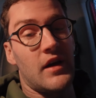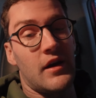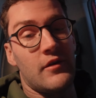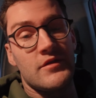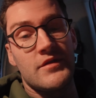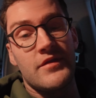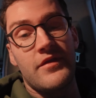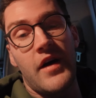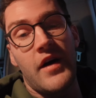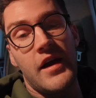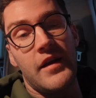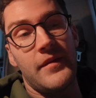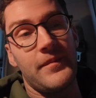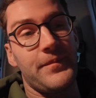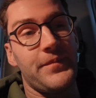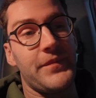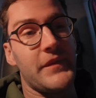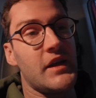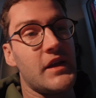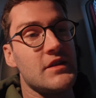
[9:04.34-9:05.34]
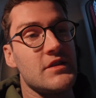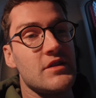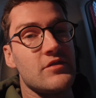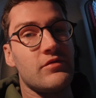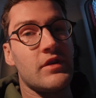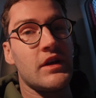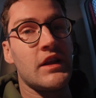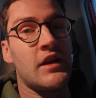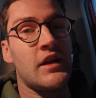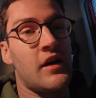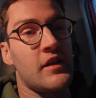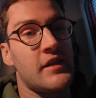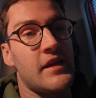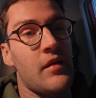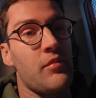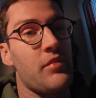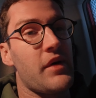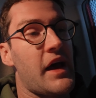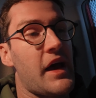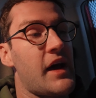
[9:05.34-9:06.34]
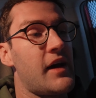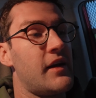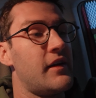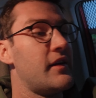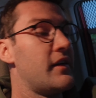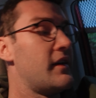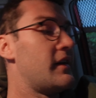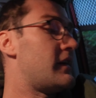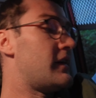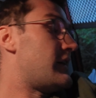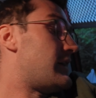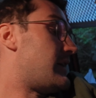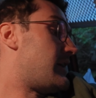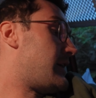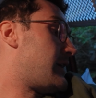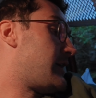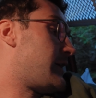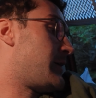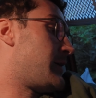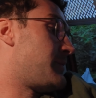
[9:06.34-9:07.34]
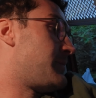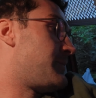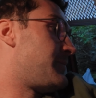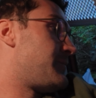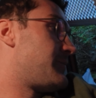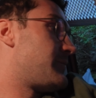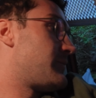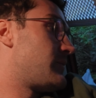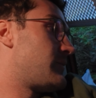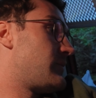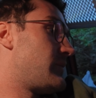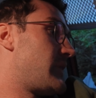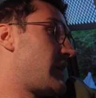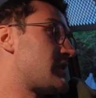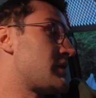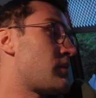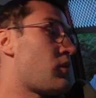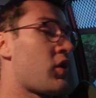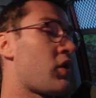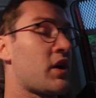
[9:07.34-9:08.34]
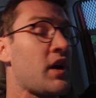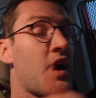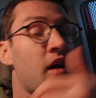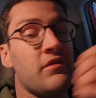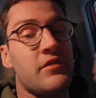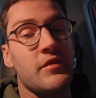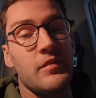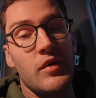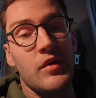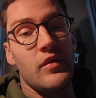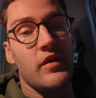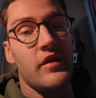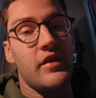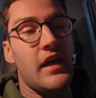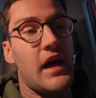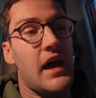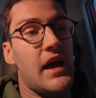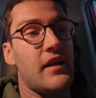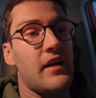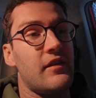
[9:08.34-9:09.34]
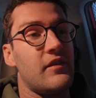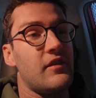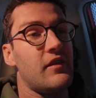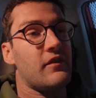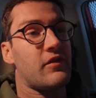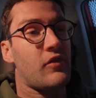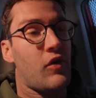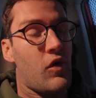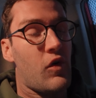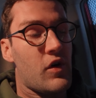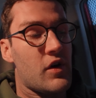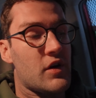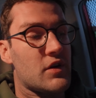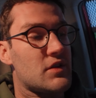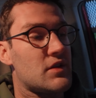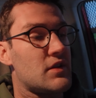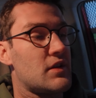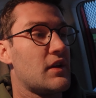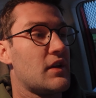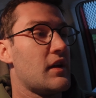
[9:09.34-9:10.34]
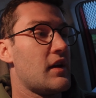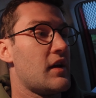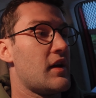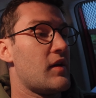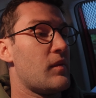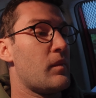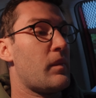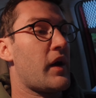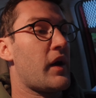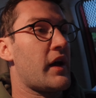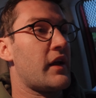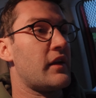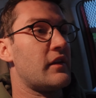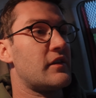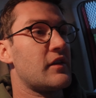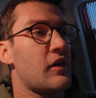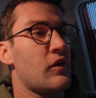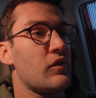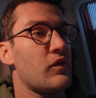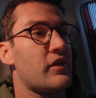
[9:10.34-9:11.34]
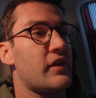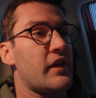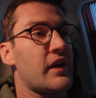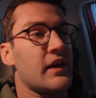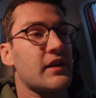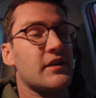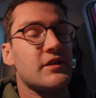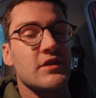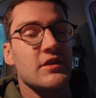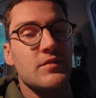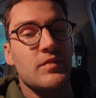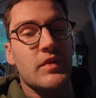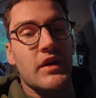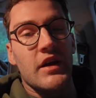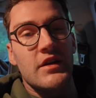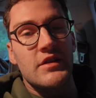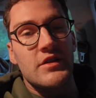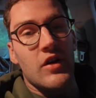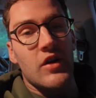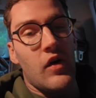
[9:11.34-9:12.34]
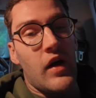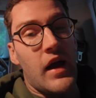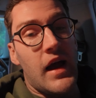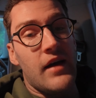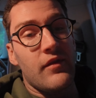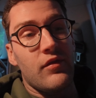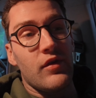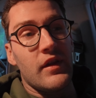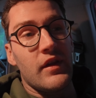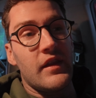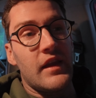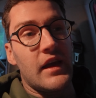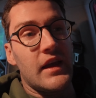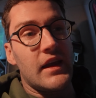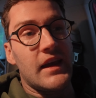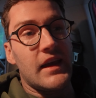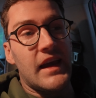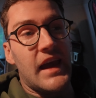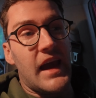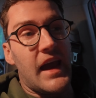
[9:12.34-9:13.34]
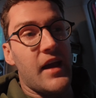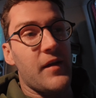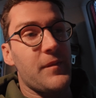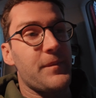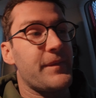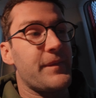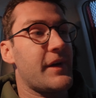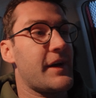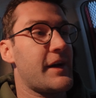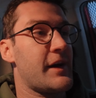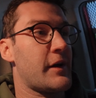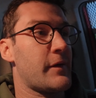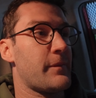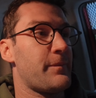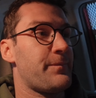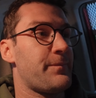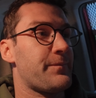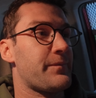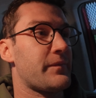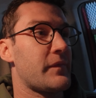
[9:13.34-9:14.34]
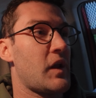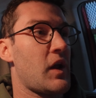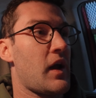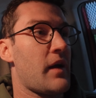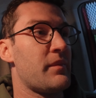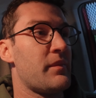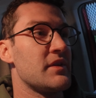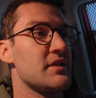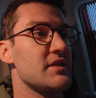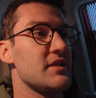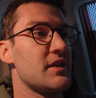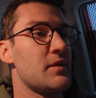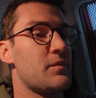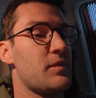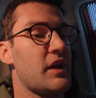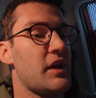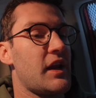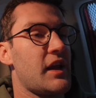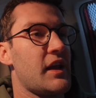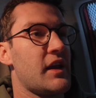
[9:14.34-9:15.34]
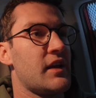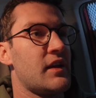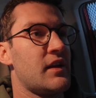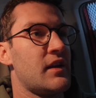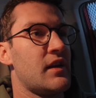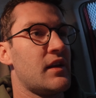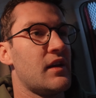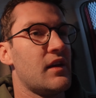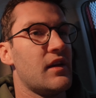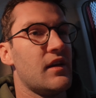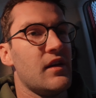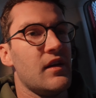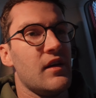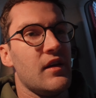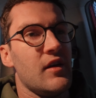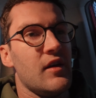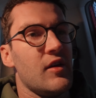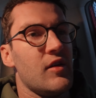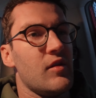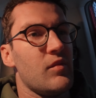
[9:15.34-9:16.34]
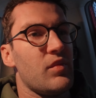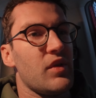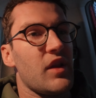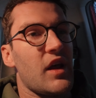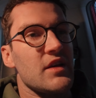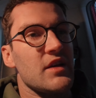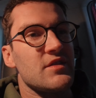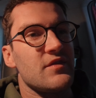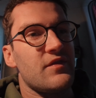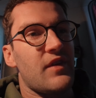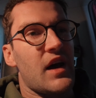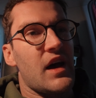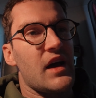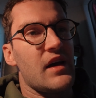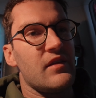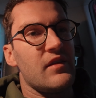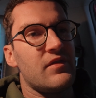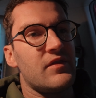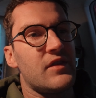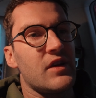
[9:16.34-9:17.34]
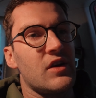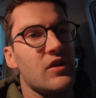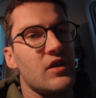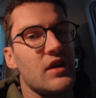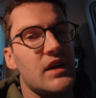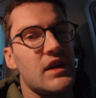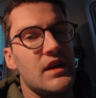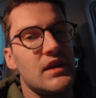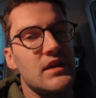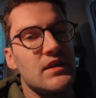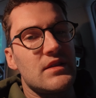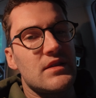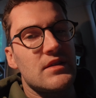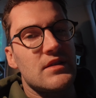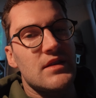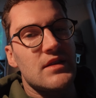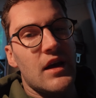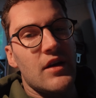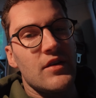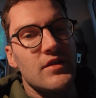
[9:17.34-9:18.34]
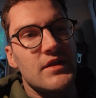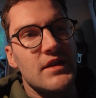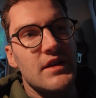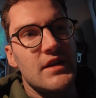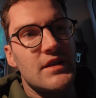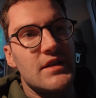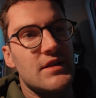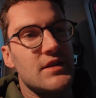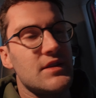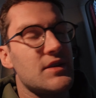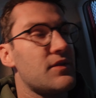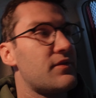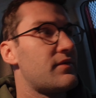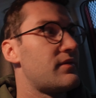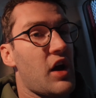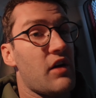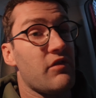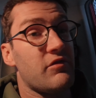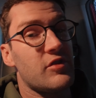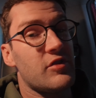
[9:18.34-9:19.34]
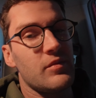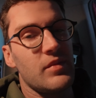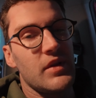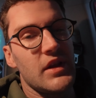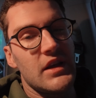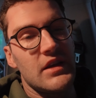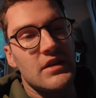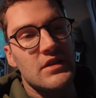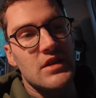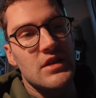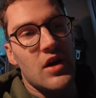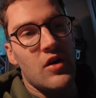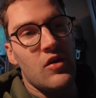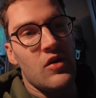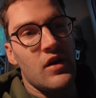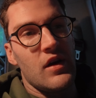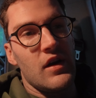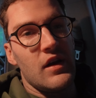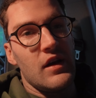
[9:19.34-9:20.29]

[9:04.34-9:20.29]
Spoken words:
was fine. It's really not that bad. Is it more comfortable with that? Of course, but don't think just because you don't have one that you can't. I've been sleeping in +5 degrees Celsius comfortably. So